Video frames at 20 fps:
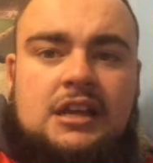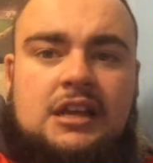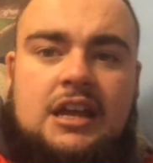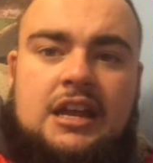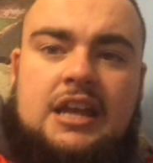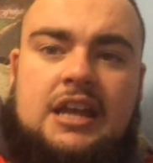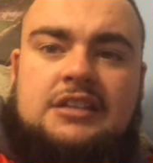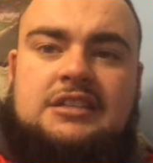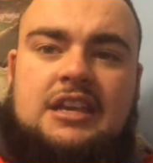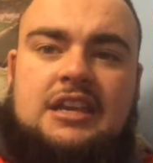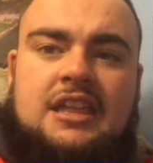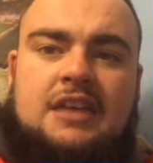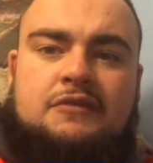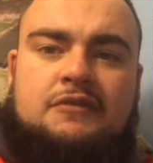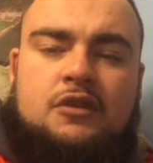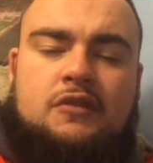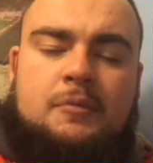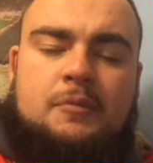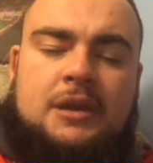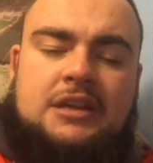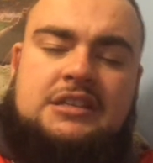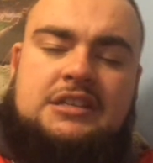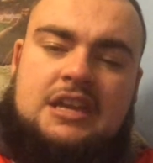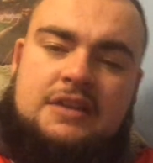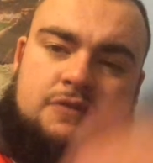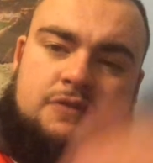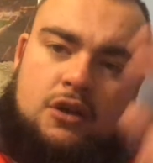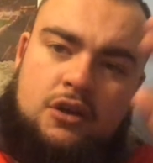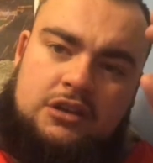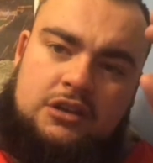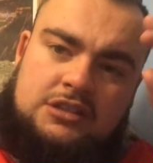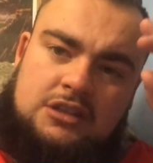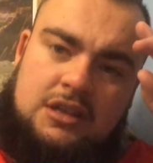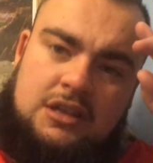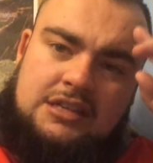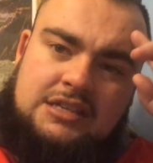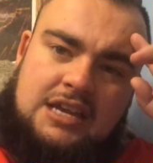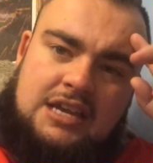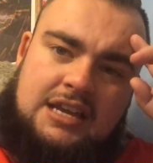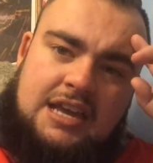And I'll see you then for another Matchday vlog. Until
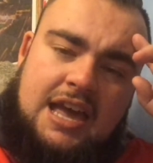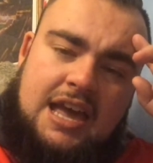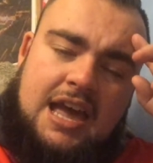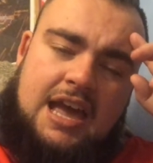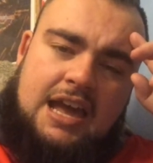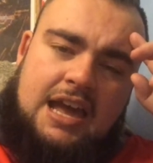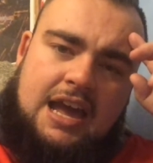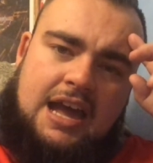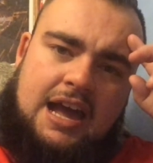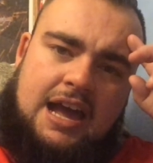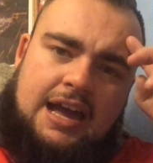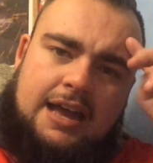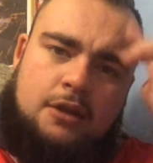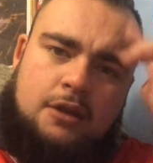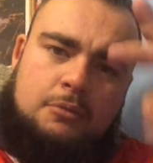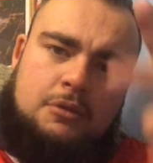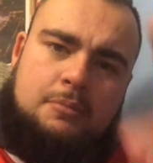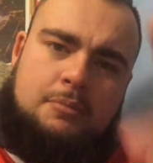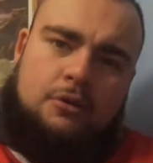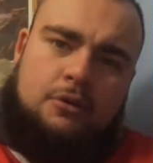then, take care, and up the